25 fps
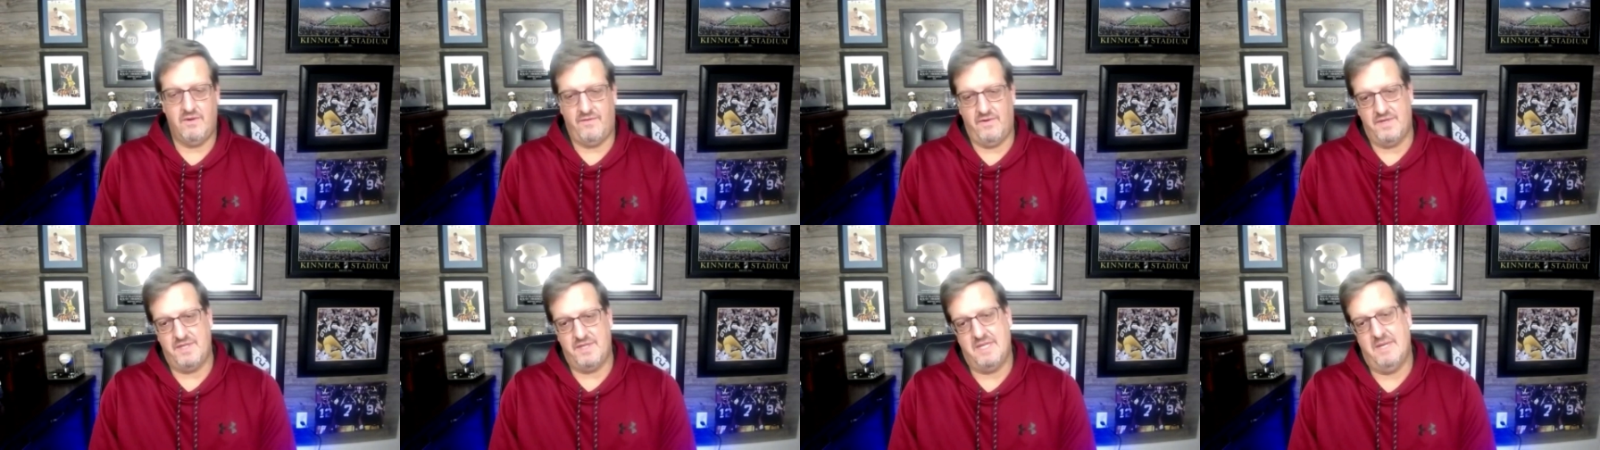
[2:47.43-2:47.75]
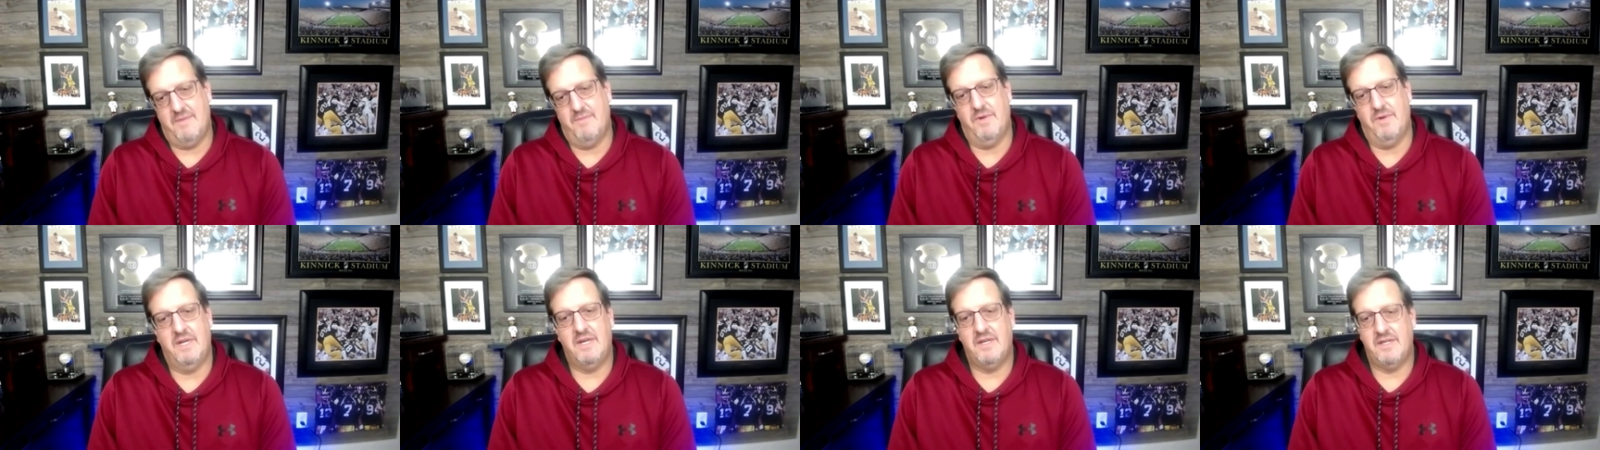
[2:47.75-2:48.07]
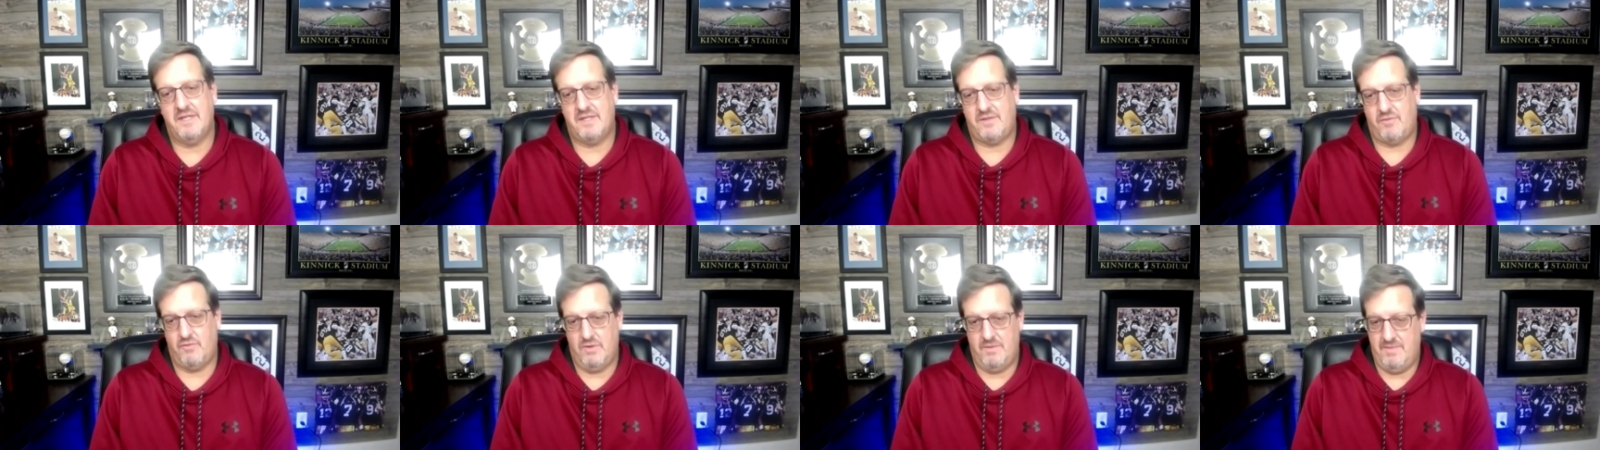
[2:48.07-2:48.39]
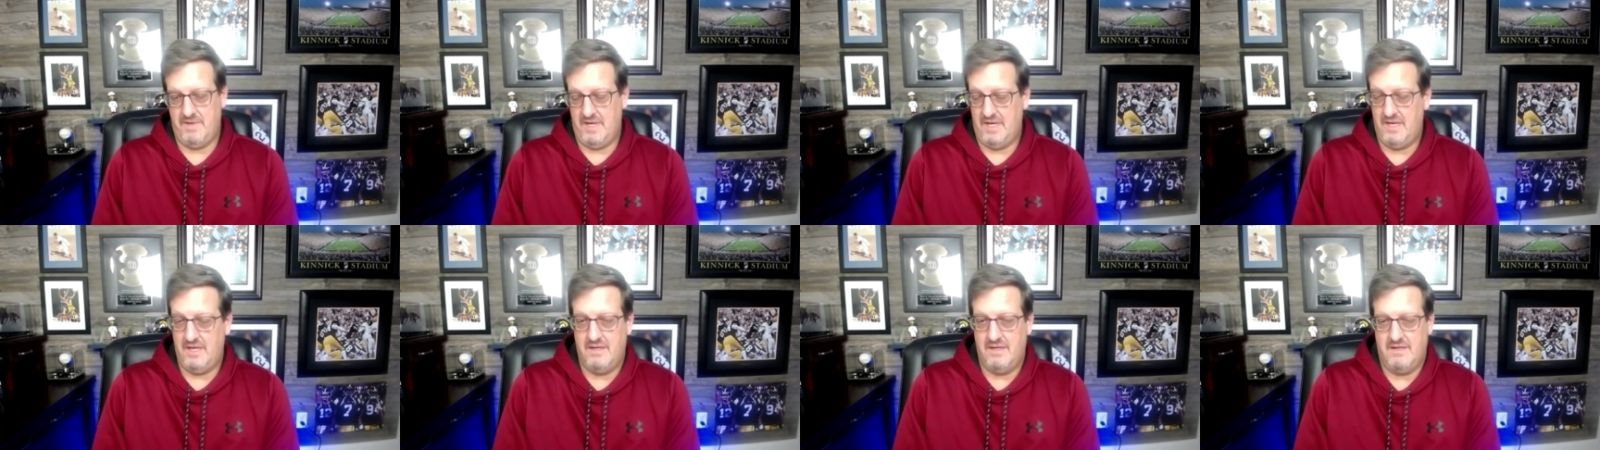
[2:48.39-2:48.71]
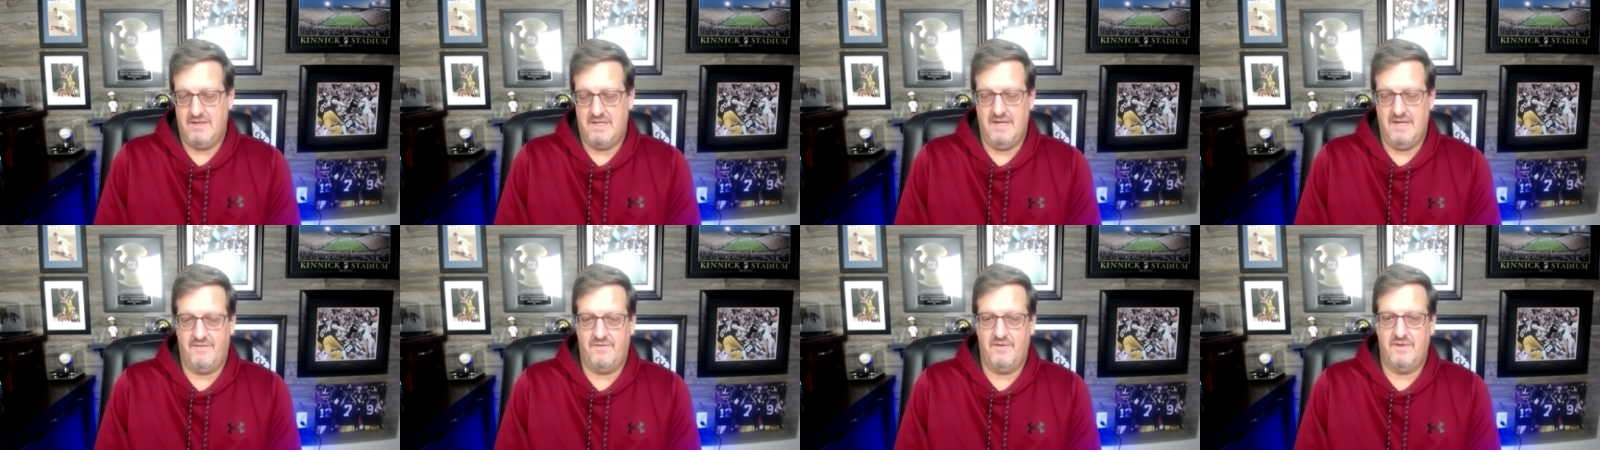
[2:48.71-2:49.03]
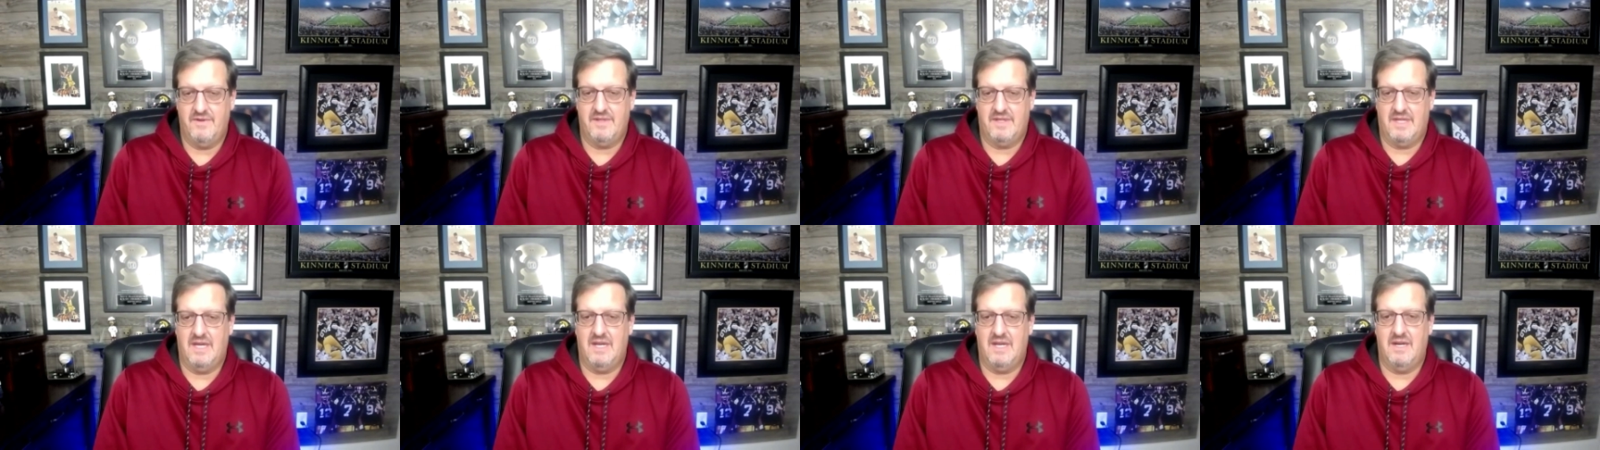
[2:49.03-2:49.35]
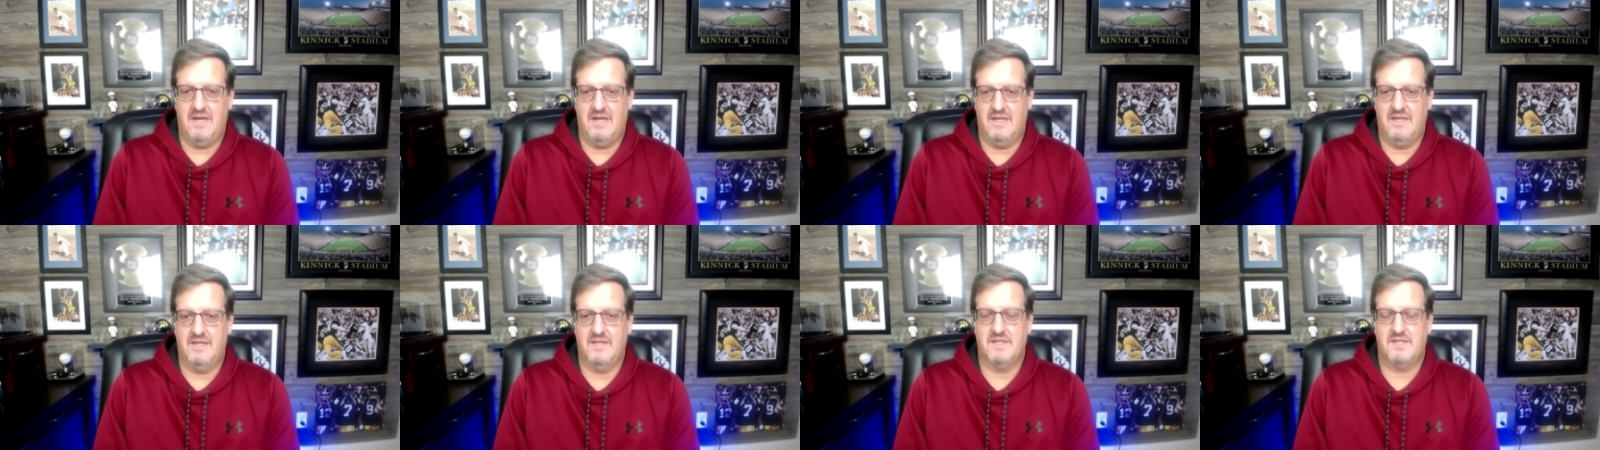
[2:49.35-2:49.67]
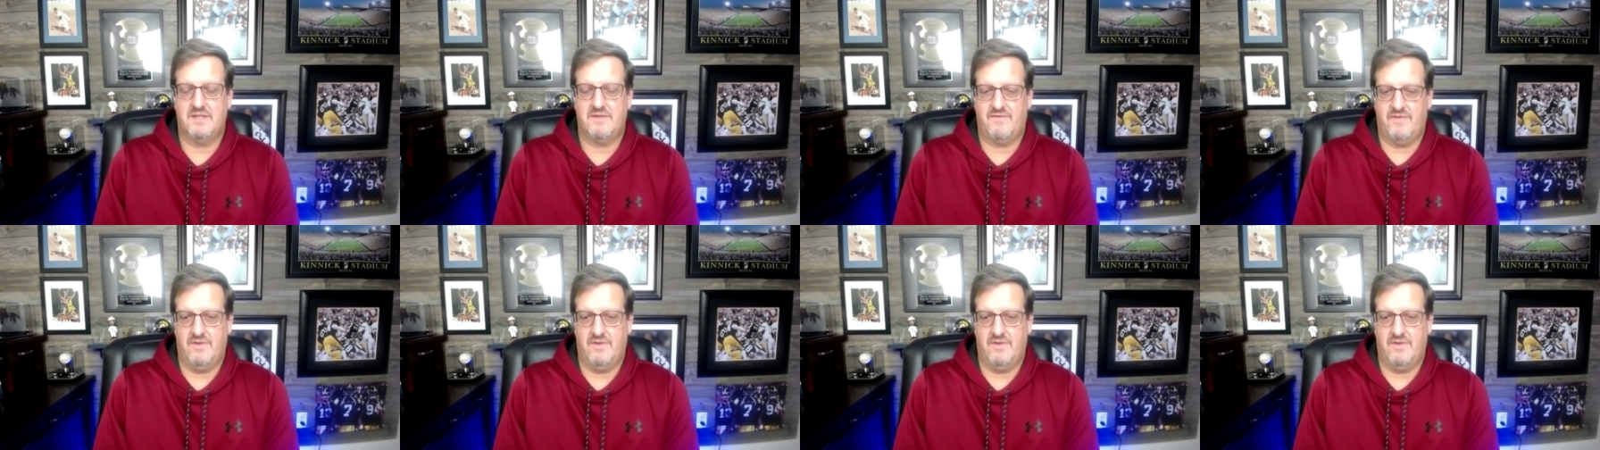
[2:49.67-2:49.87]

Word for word: or for someone else would be different than it is